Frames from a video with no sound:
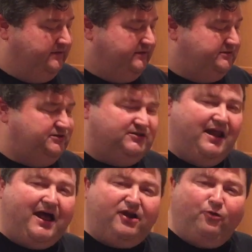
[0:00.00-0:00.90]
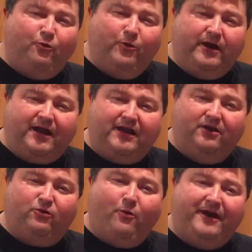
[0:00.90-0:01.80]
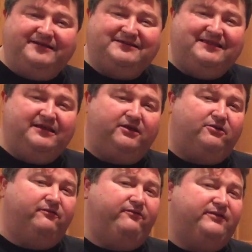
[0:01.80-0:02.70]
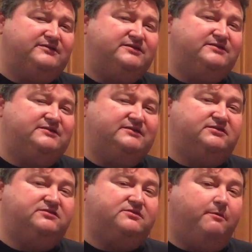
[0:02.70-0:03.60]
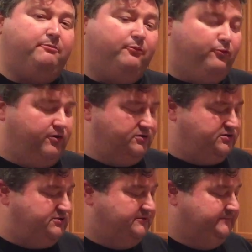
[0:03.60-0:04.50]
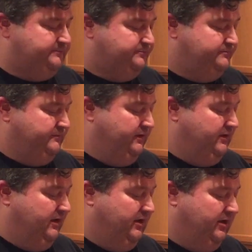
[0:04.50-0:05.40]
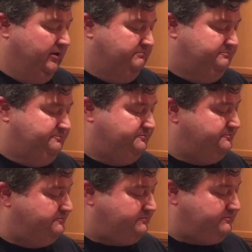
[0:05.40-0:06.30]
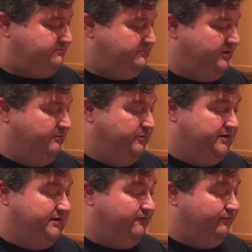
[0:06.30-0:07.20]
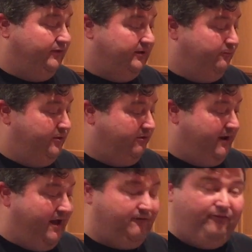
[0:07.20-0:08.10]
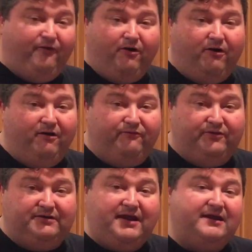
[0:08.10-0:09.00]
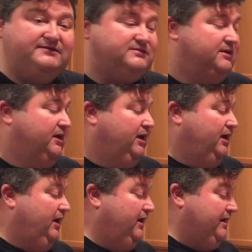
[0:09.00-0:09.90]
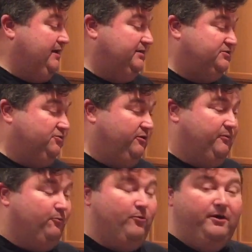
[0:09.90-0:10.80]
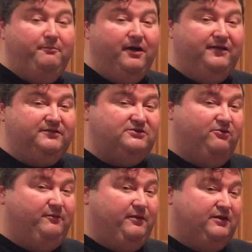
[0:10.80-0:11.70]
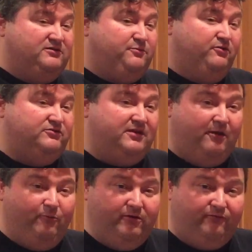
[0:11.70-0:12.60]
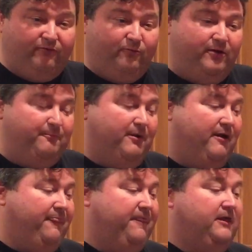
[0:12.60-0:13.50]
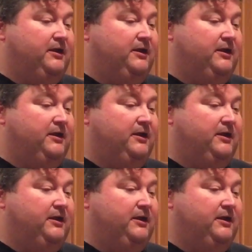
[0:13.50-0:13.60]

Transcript: This is not quite as thick or viscous at some ports. But definitely we are not far off the taste. Again, this has only been 1 month. It's only been exposed to that wood for 1 month.